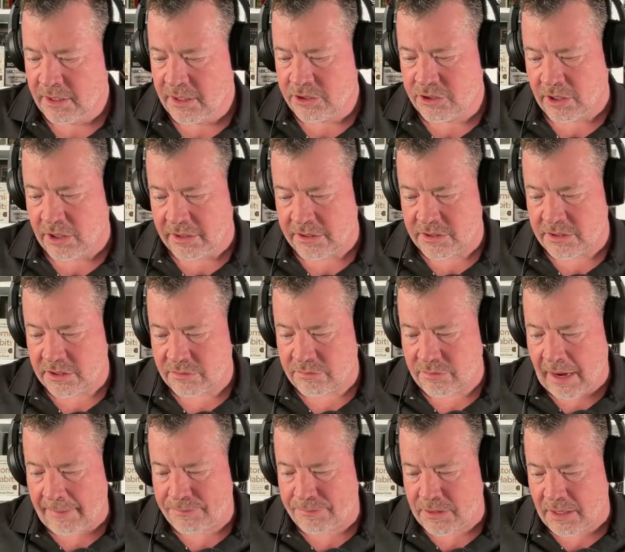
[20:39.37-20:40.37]
Johnny says,
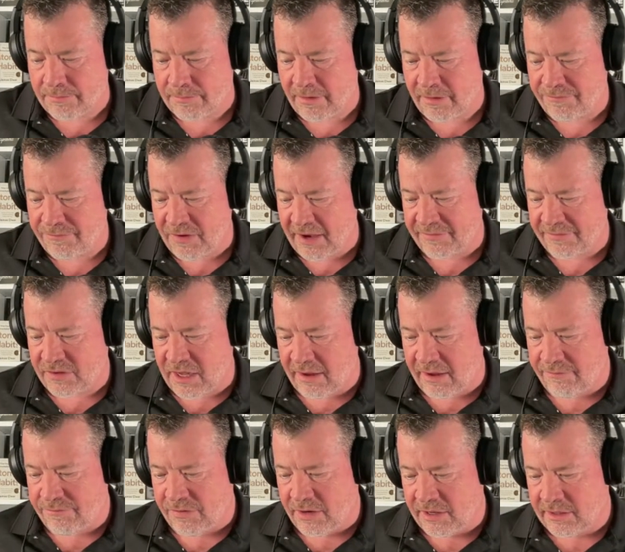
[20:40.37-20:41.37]
wrapped up my
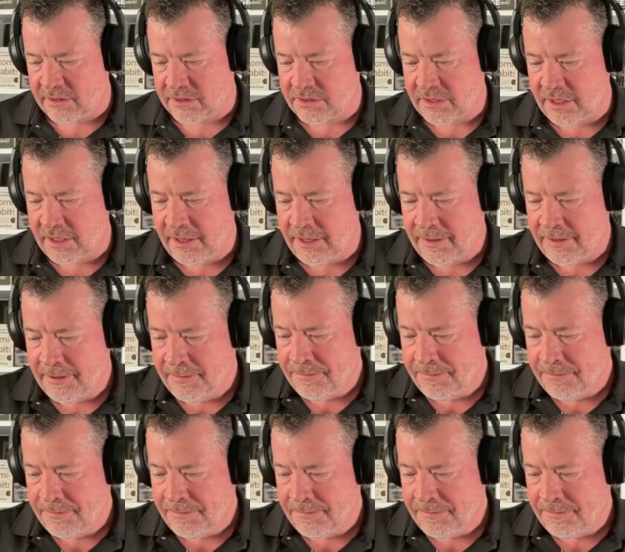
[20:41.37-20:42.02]
5K Father's Day.